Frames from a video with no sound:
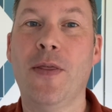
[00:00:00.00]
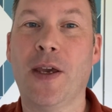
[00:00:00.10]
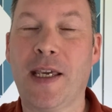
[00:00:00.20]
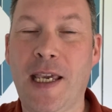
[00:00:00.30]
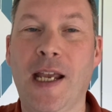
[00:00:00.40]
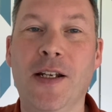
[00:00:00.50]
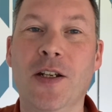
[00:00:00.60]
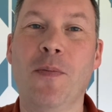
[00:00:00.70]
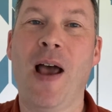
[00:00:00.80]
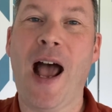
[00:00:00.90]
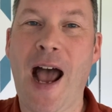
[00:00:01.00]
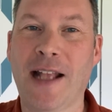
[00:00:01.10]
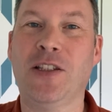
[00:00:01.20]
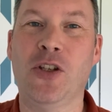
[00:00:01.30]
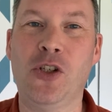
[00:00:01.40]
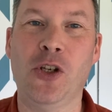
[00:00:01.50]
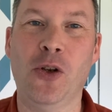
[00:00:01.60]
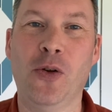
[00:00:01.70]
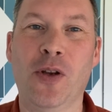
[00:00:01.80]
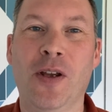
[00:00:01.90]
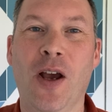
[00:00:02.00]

the kingdom attitude